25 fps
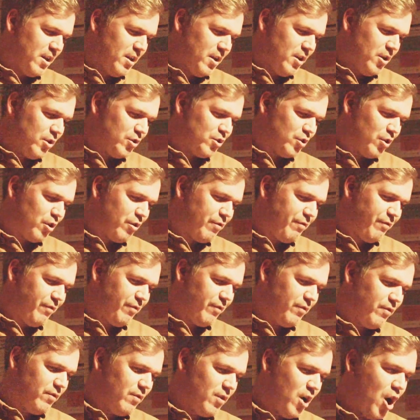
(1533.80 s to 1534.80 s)
sort of
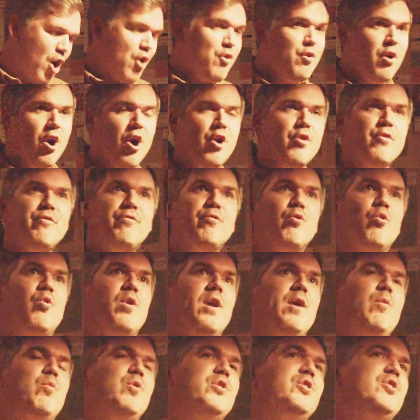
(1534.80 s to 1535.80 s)
overall
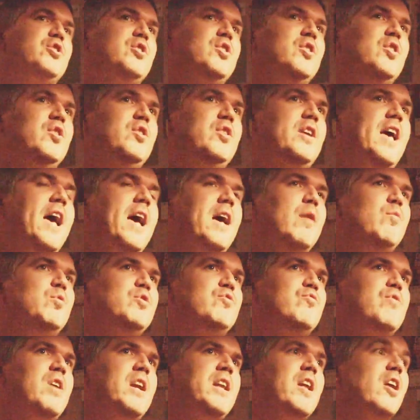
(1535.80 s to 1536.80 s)
it was
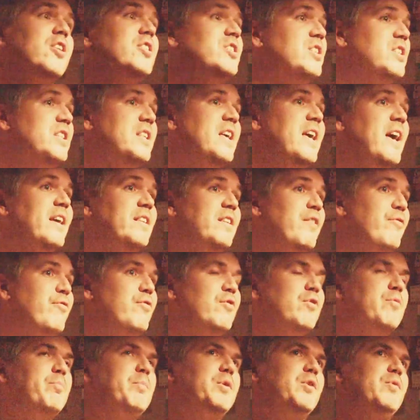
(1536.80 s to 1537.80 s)
really nice to see that
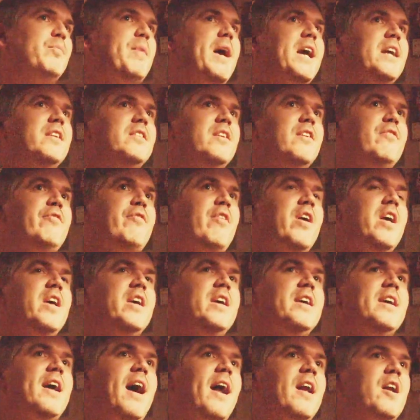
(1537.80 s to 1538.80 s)
different perspective.
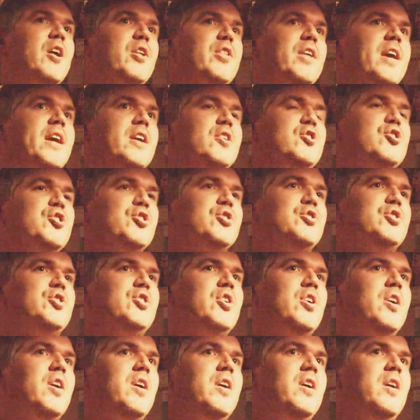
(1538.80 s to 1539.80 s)
And I think just
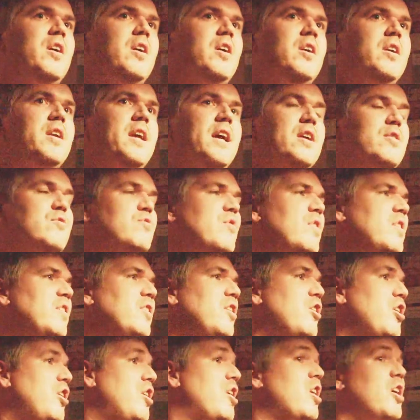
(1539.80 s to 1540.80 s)
it's
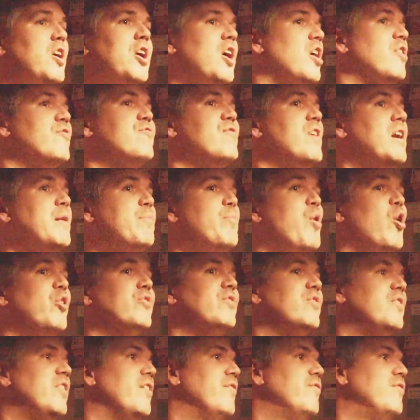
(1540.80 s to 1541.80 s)
kind of really
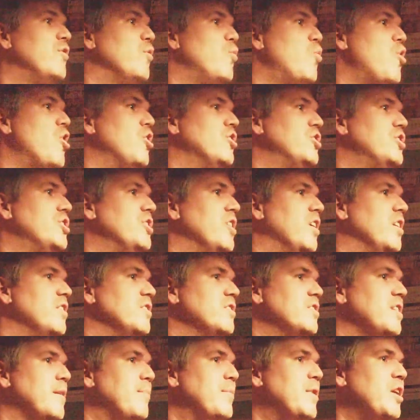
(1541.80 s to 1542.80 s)
positive to watch that
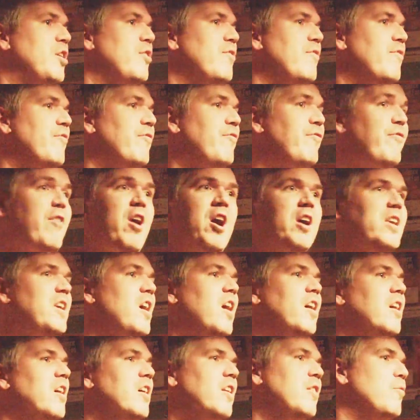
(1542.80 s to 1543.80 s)
somebody far
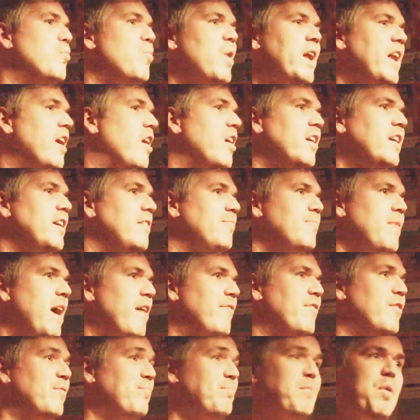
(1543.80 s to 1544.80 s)
younger than when I
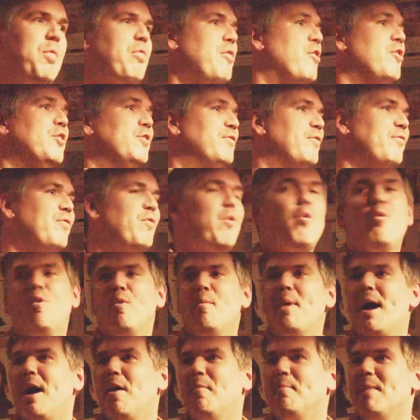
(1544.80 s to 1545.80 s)
ever first thought
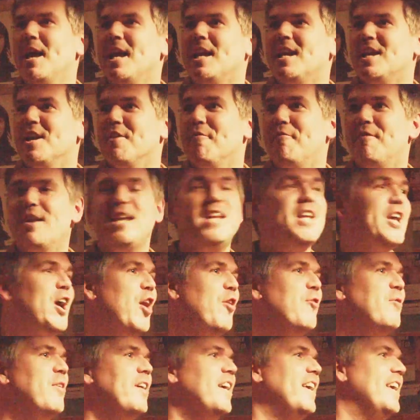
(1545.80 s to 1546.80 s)
about making a
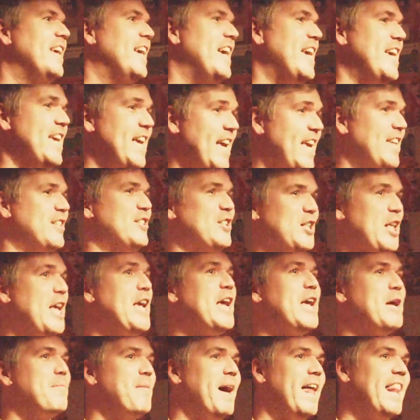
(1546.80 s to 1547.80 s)
video is
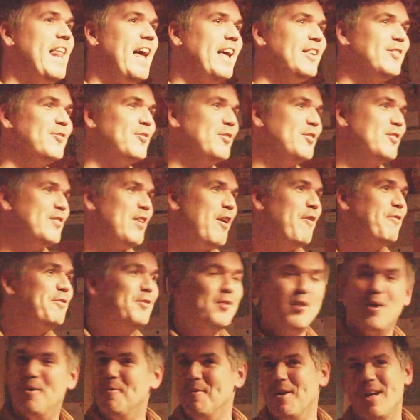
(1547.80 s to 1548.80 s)
thinking about that sort of stuff.
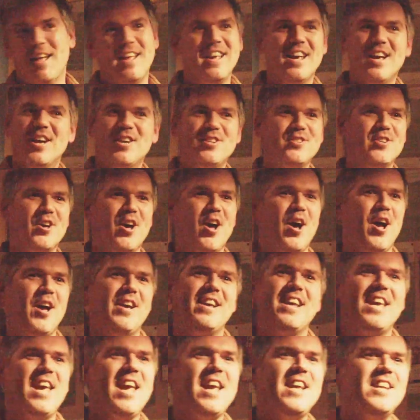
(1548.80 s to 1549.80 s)
So
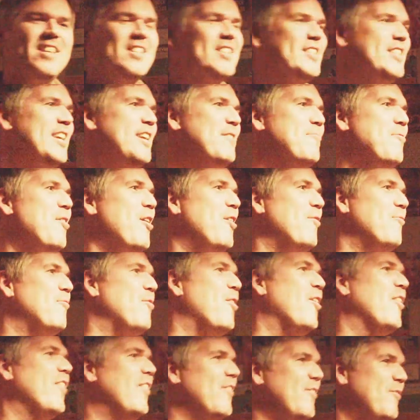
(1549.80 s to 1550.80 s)
keen to see
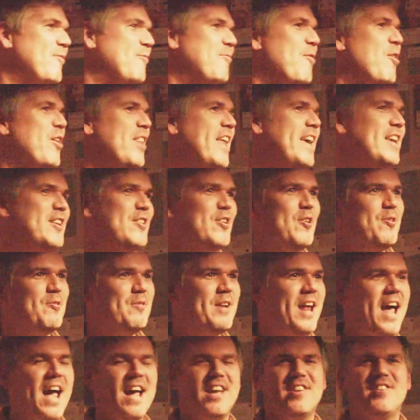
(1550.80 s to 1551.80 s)
what they do
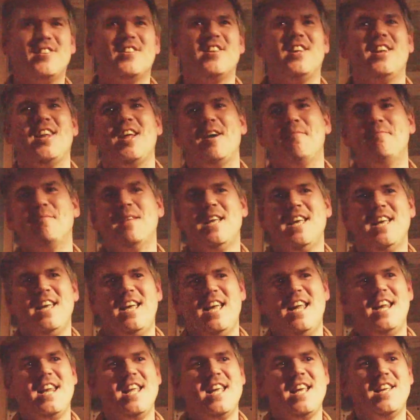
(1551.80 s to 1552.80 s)
next and
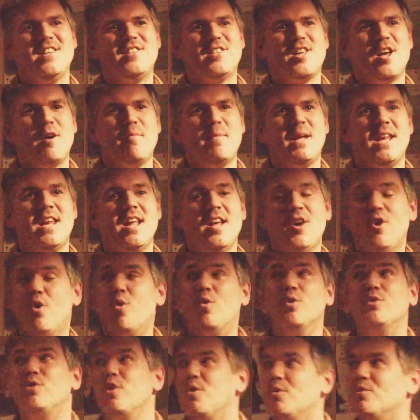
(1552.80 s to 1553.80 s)
in the years to come. And
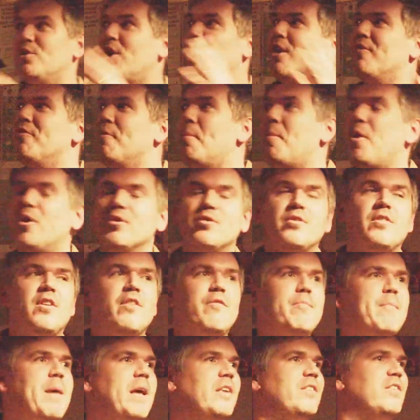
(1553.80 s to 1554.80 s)
also it was kind of a positive
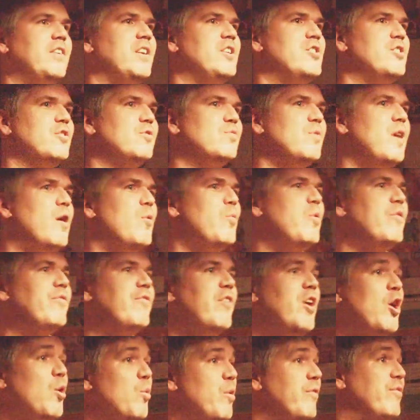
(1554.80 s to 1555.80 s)
message as well
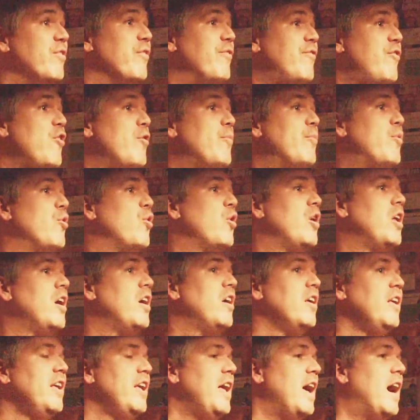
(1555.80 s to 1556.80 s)
with the footballer,
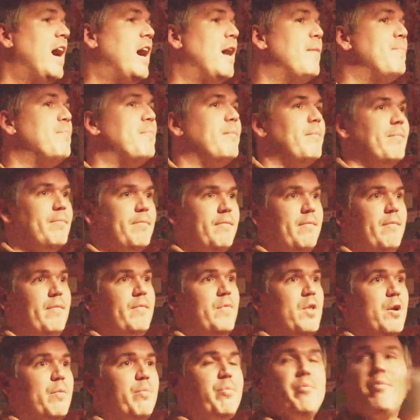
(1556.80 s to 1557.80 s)

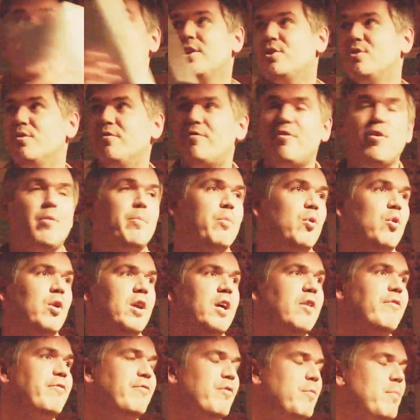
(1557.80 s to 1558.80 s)
the professional
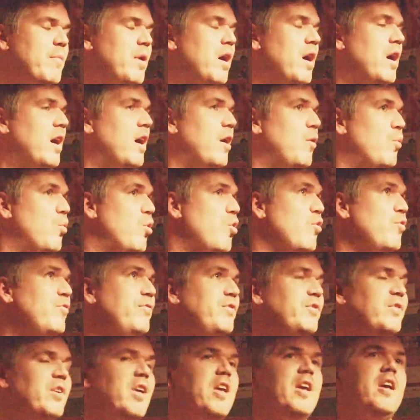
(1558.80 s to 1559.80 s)
footballer from Wolves,